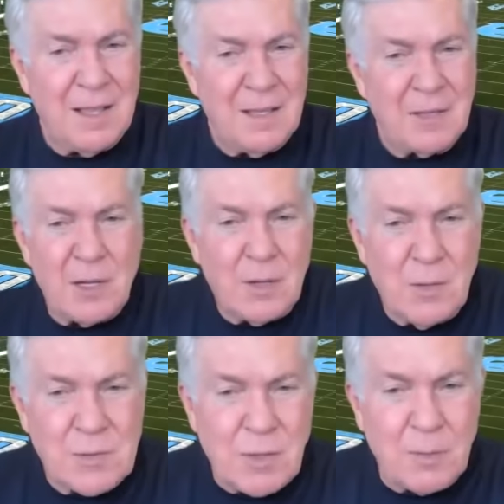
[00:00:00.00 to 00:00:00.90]
You don't know
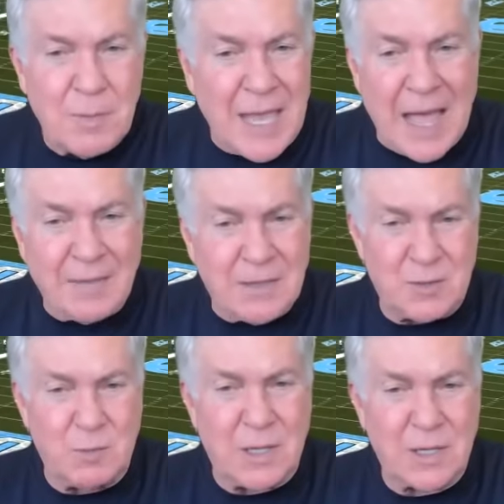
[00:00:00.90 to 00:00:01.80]
who's going to be out this
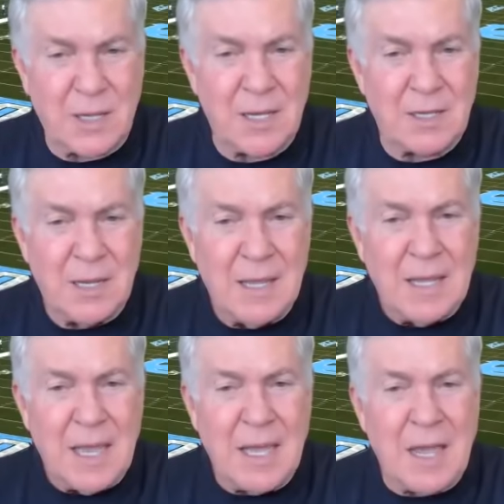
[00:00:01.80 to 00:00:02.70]
week. And
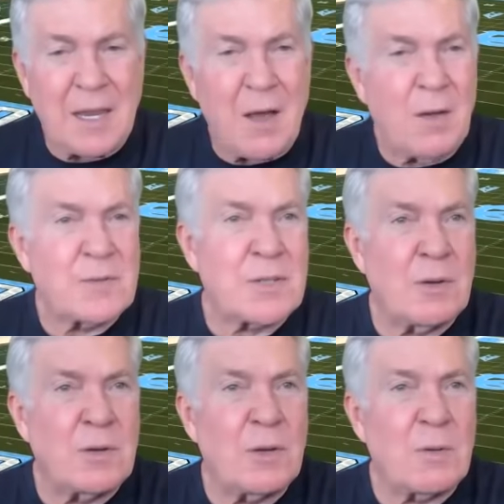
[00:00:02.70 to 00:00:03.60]
and and
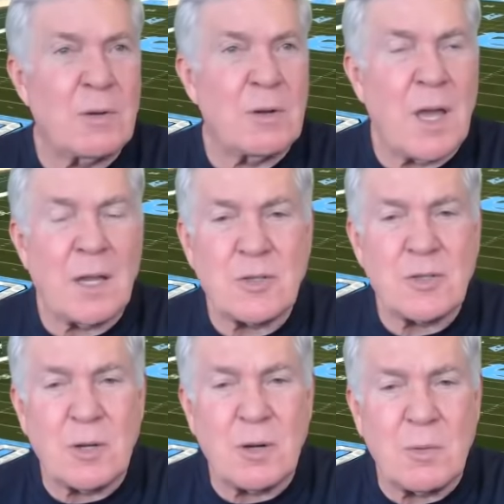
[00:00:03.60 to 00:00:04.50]
also you're you're not
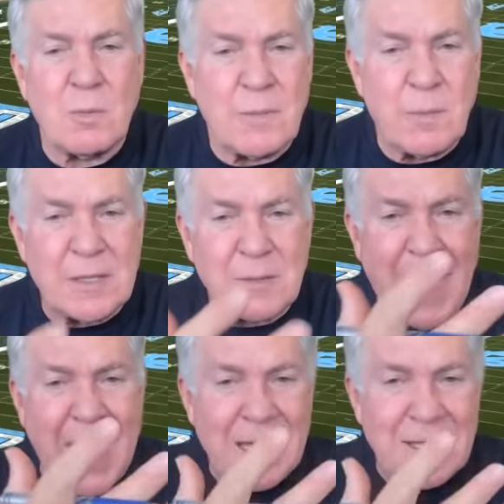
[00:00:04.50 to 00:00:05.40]
sure with these
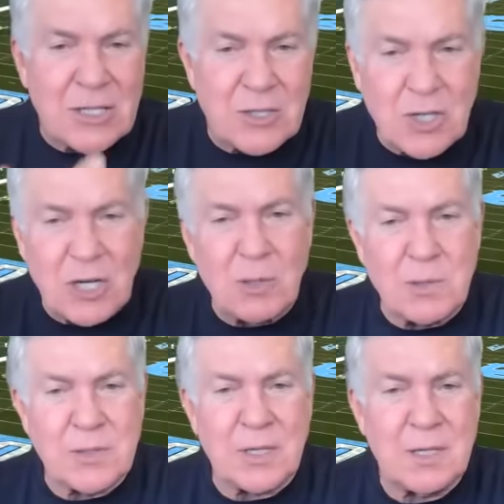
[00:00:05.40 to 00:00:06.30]
masks and
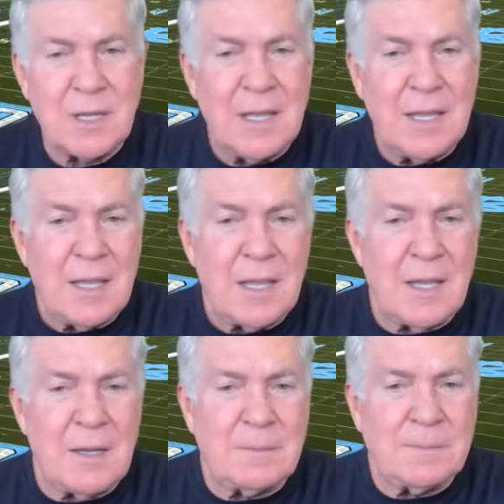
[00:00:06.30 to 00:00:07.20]
shields and
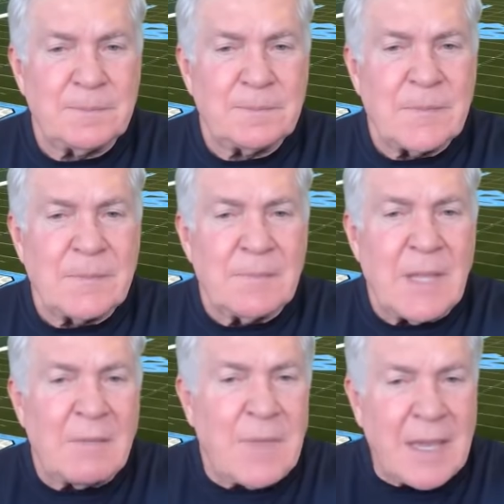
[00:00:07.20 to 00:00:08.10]
um,
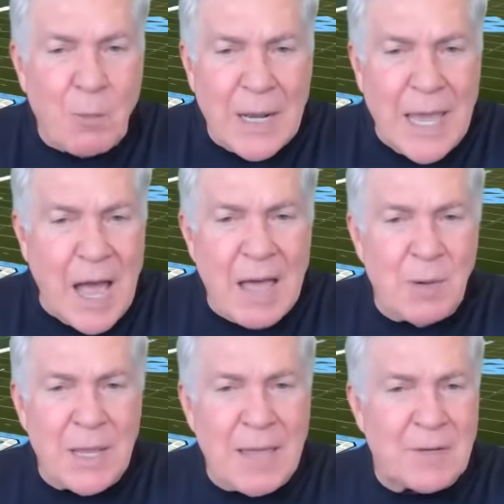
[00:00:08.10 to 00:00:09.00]
if they get really hot,
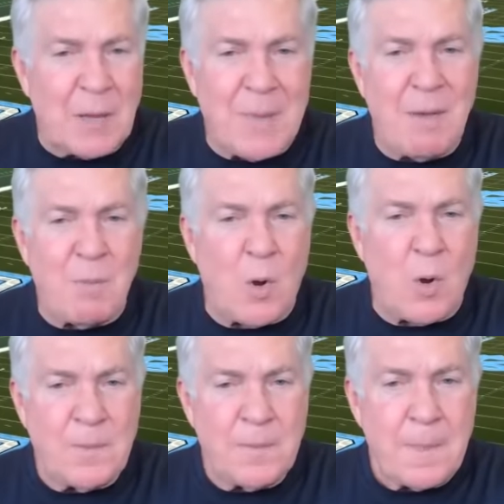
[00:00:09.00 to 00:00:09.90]
well they have to come out more
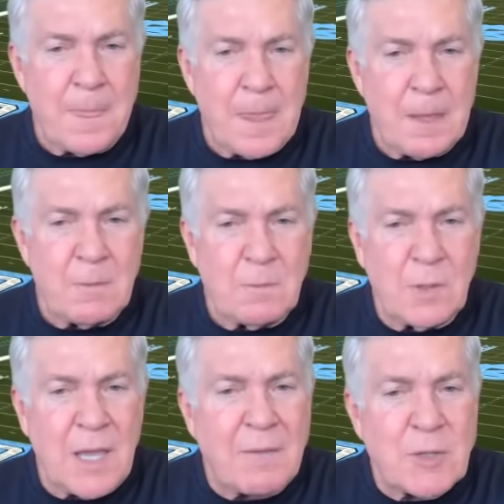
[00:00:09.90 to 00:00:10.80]

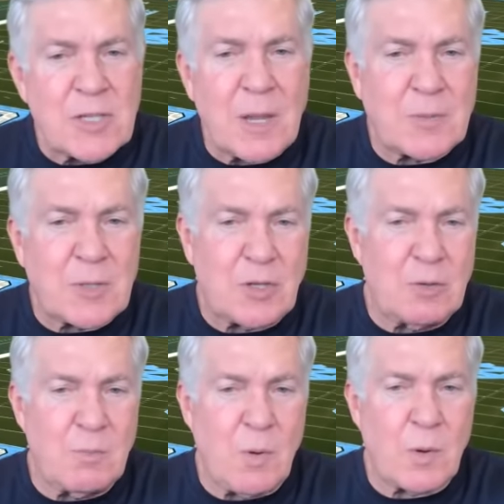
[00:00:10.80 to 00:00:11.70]
well, you have to
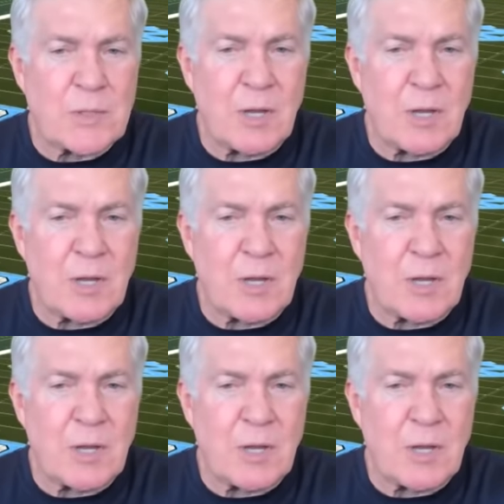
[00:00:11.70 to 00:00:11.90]
substitute more.